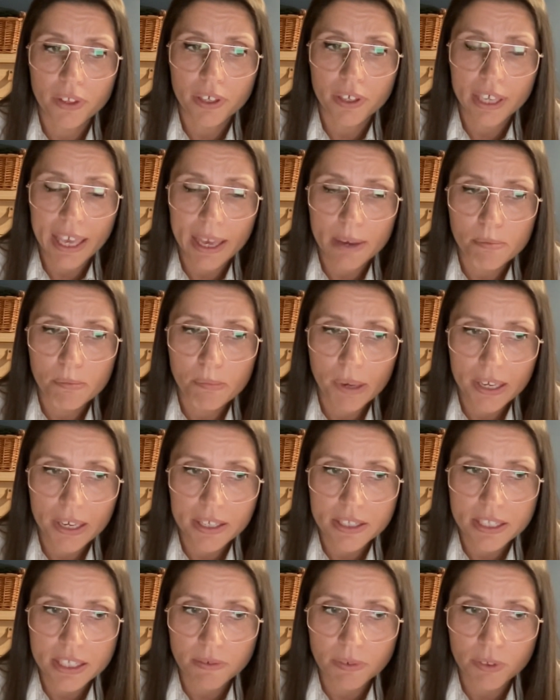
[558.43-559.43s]

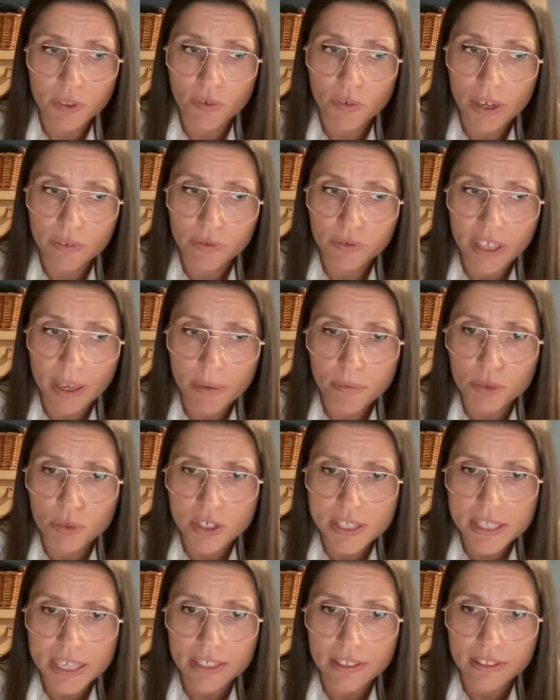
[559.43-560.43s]
campaigns, even around
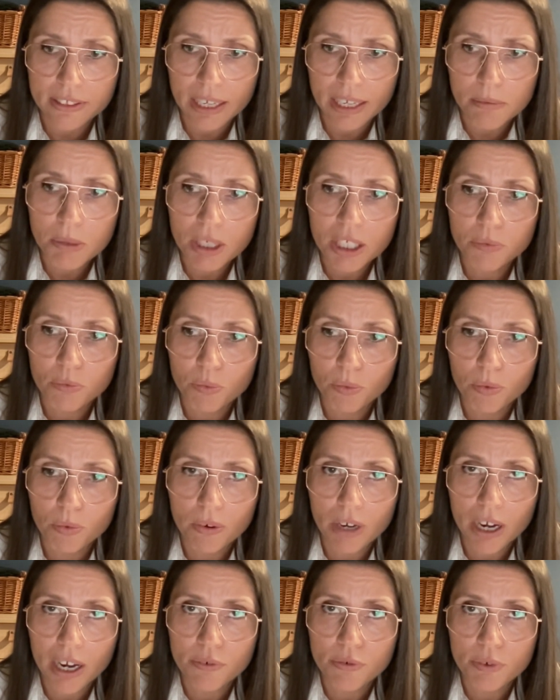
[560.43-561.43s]
10%. I mean,
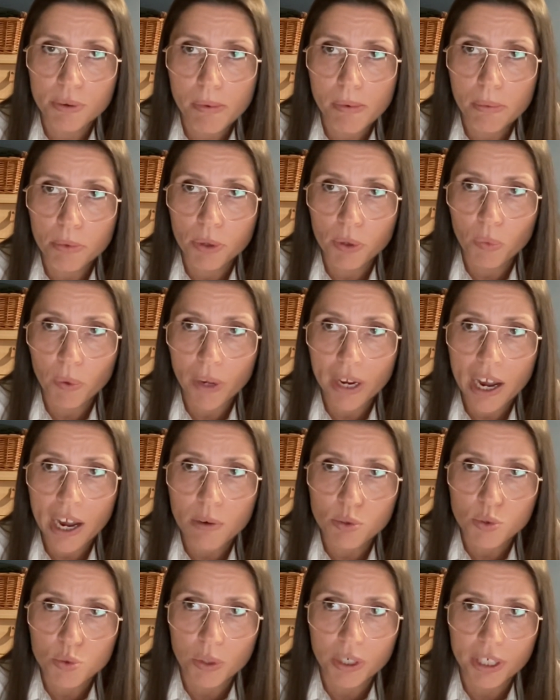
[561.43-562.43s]
I remember when I
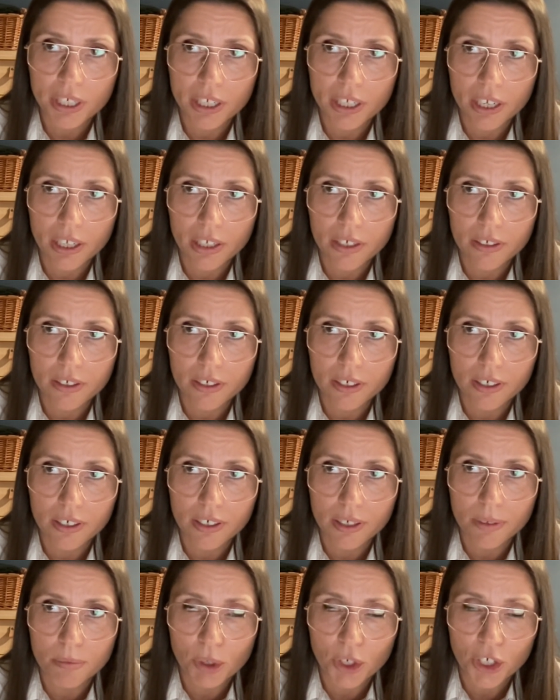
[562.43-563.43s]
was working in
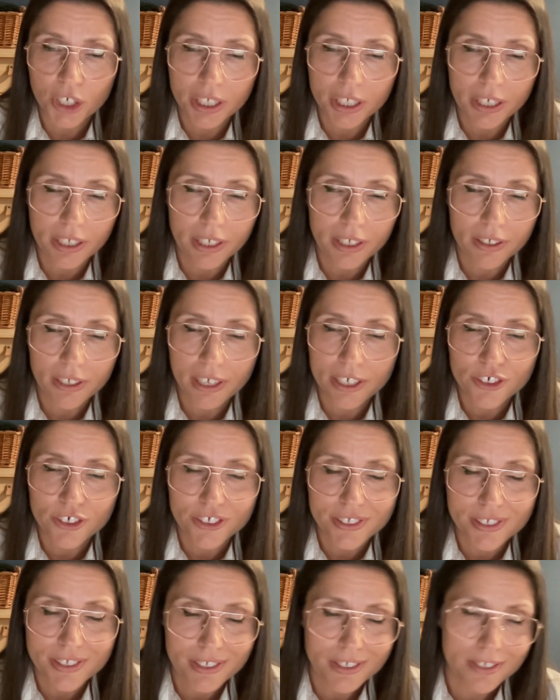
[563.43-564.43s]
marketing
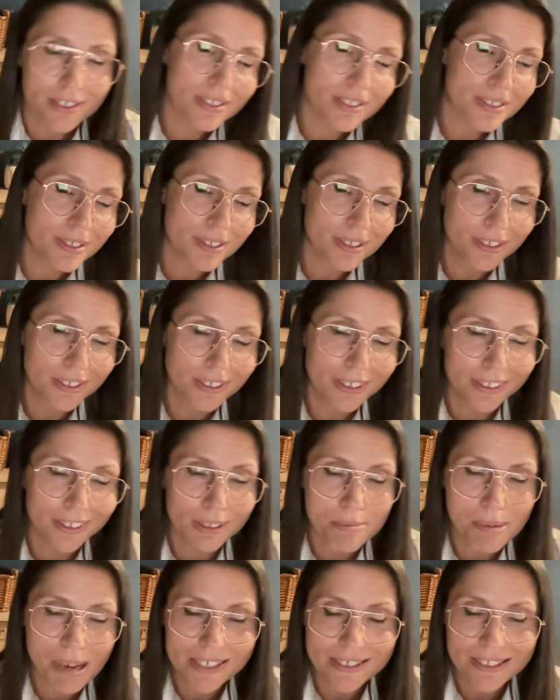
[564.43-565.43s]
agencies in
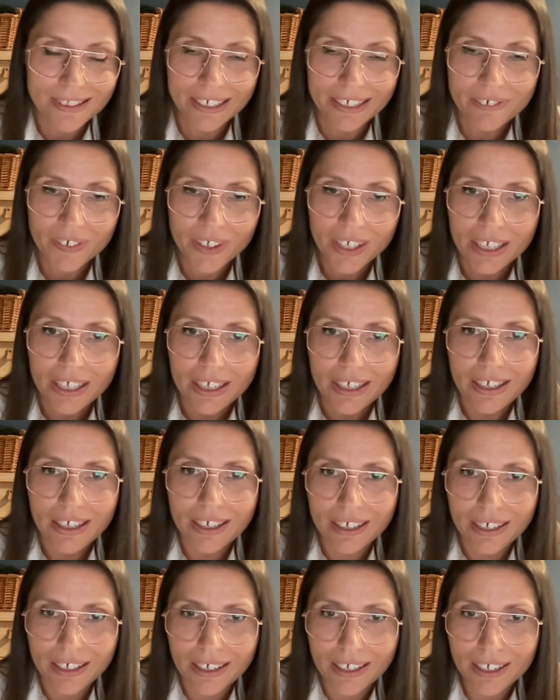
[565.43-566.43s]
the past life,
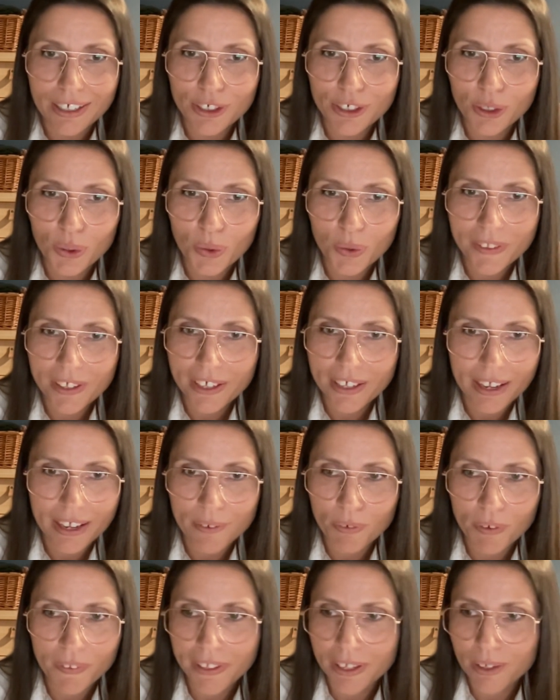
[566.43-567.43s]
I know that
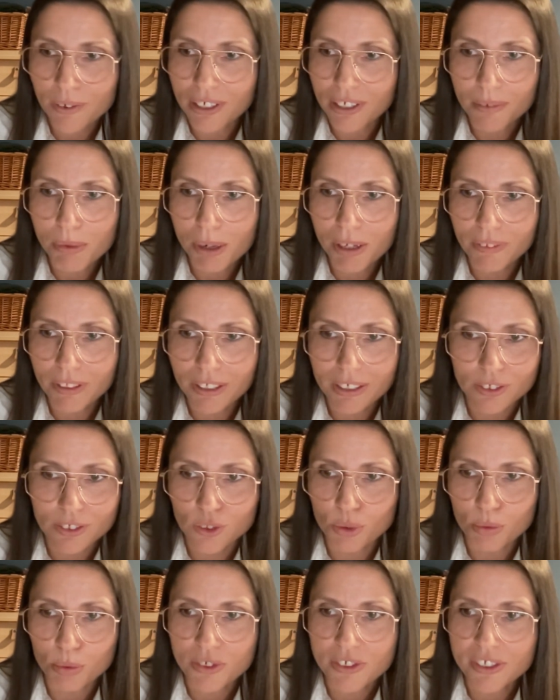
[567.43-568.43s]
everything above
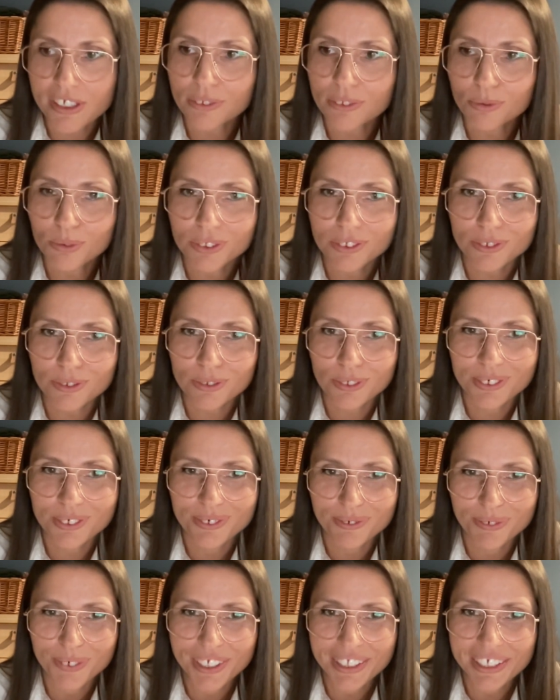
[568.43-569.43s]
2% was
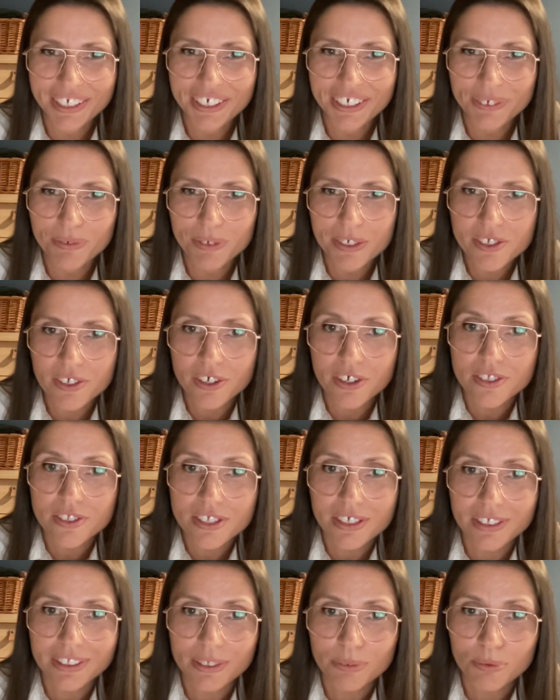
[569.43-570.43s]
really good
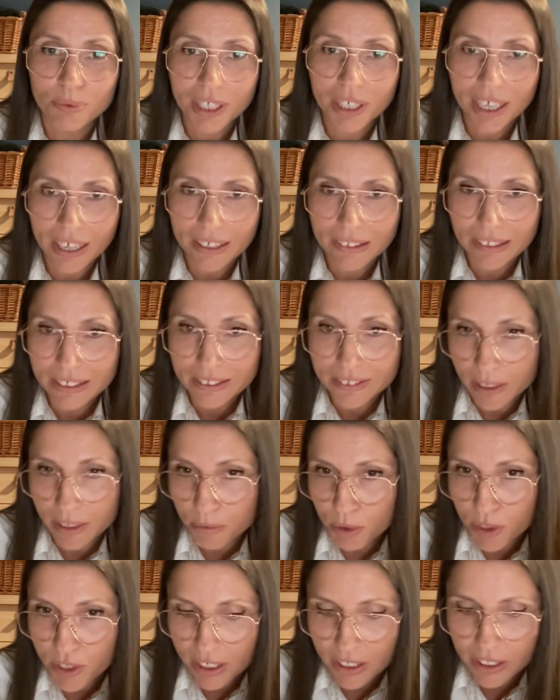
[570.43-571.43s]
results. And then we had
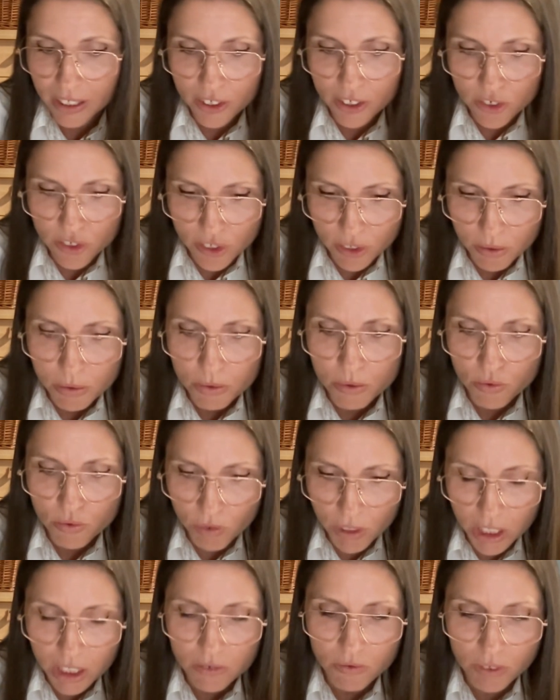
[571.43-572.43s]
10% here. So it was
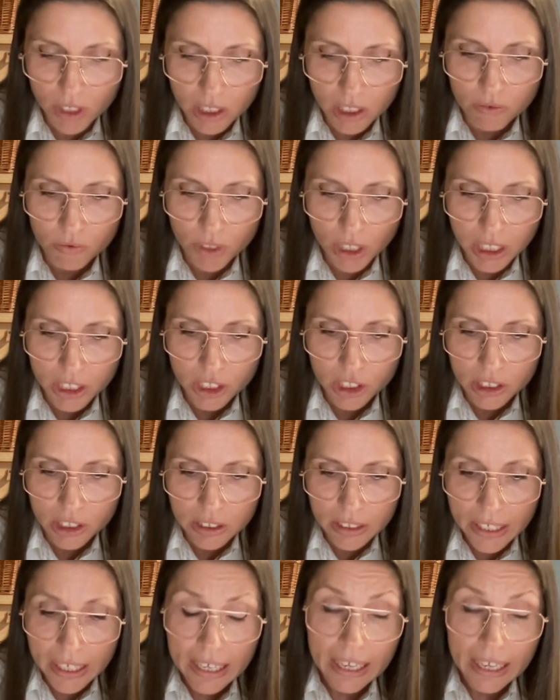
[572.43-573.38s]
really, really, really good.